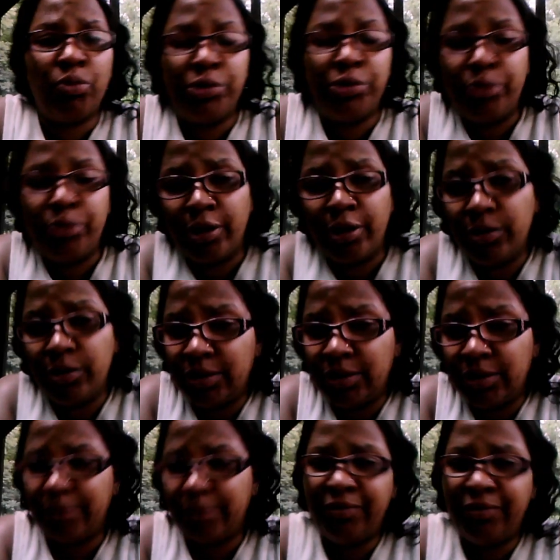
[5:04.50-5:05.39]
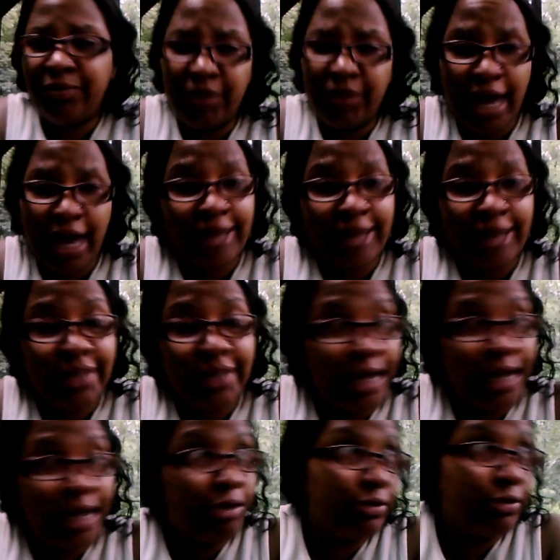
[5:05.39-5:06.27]
when you're working with them, if they're out of
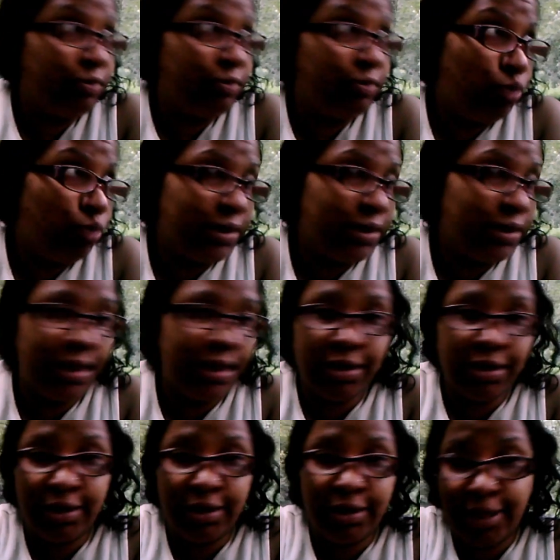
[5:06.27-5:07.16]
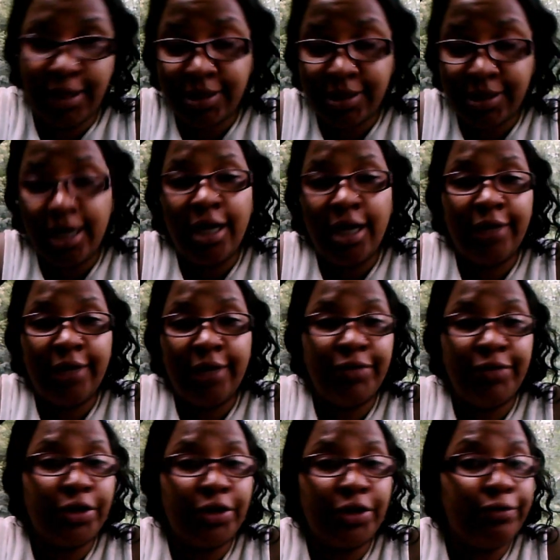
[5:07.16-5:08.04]
character from one day to the next, if
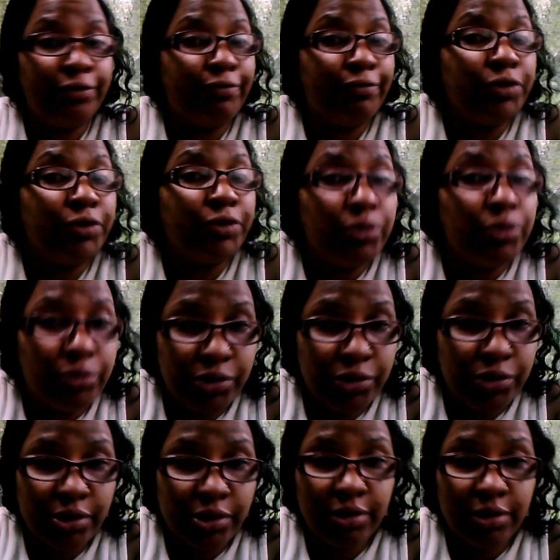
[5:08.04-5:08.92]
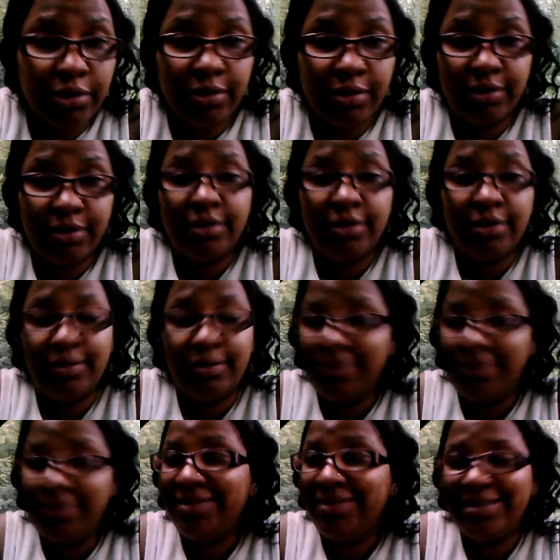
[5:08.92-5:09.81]
they're confused,
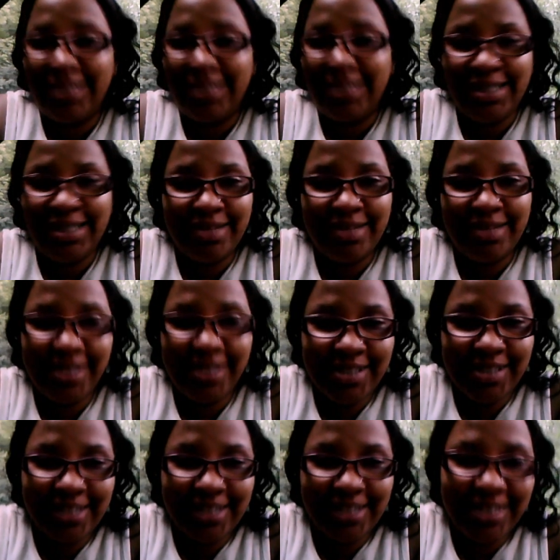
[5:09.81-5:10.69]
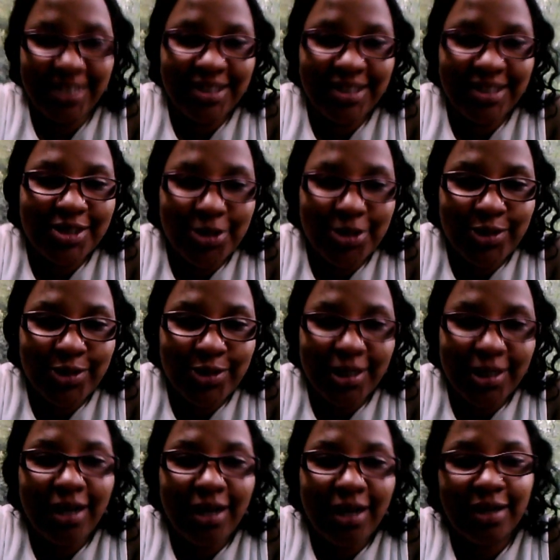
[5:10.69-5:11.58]
9 times out of 10 it's a
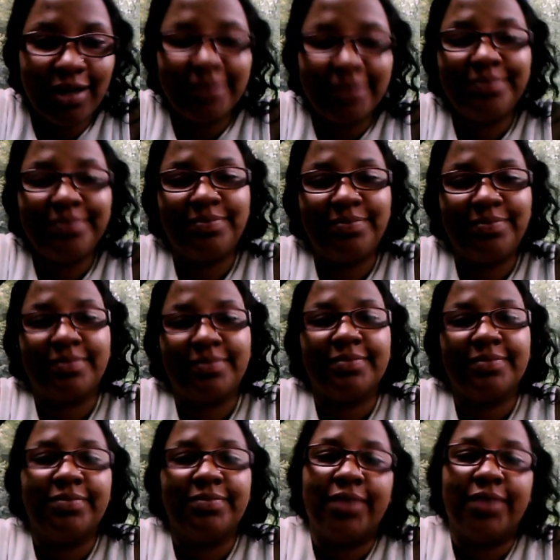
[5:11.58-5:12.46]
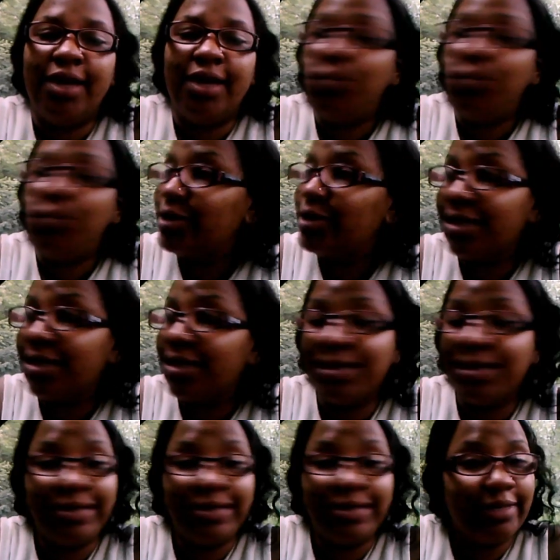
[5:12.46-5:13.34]
UTI. And once they
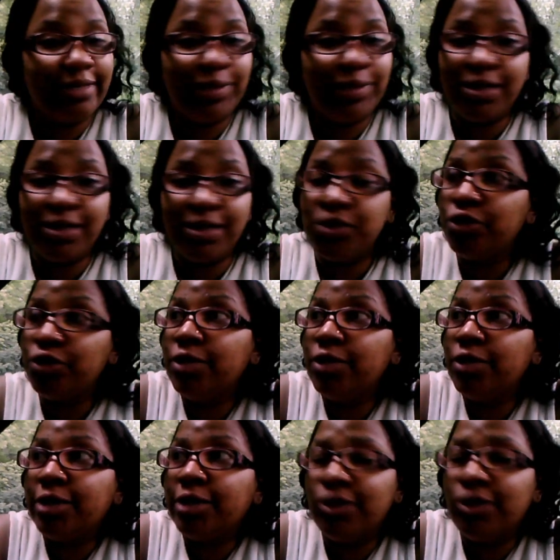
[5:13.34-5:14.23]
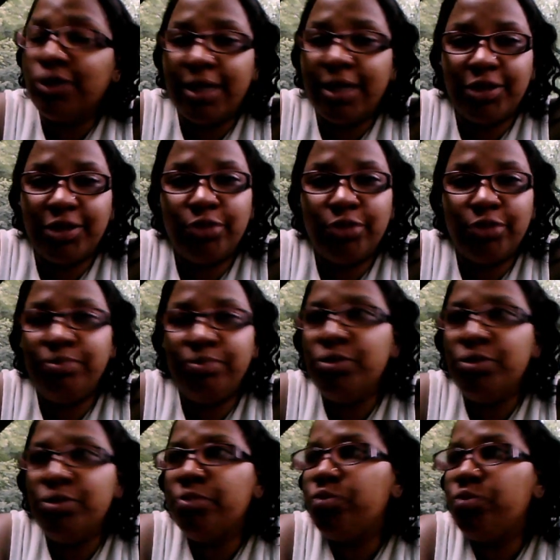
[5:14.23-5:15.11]
get that, because your electrolytes,
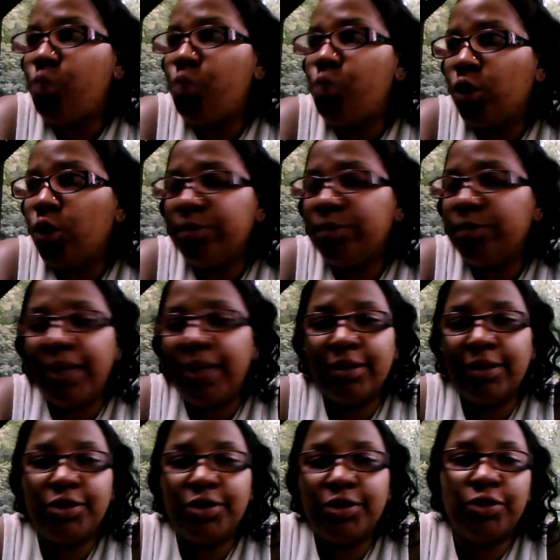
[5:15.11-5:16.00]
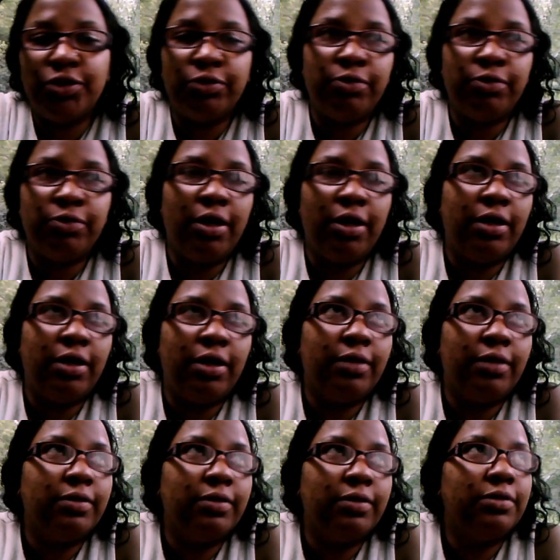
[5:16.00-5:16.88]
your water balance, your
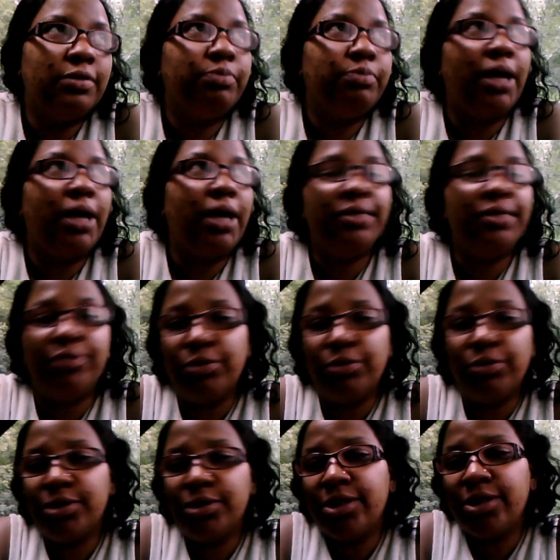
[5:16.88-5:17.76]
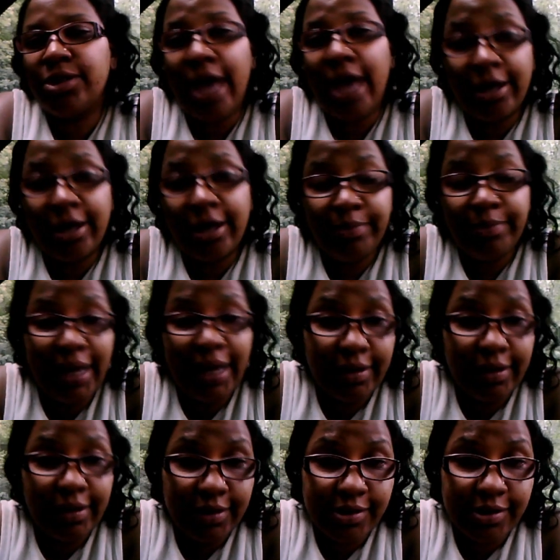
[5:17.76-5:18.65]
body fluids, they're out of
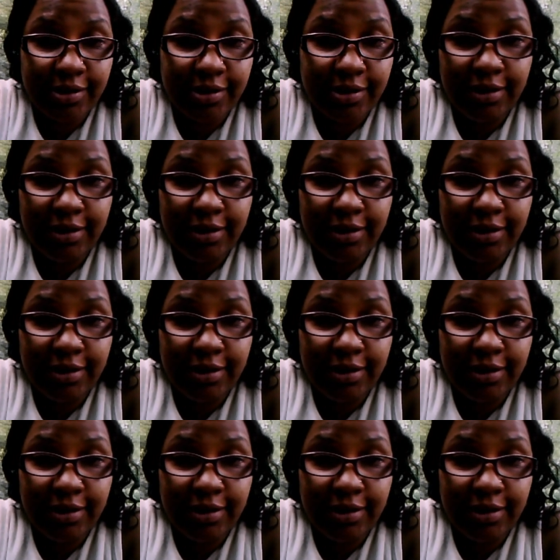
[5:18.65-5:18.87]
balance.